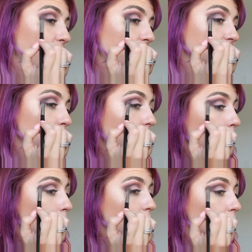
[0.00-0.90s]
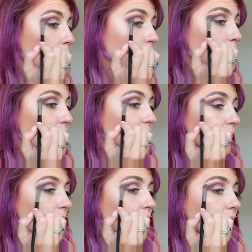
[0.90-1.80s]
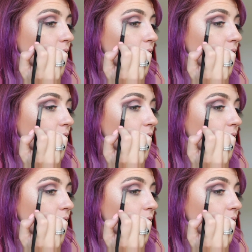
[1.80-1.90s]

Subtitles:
And that's what happened with me today.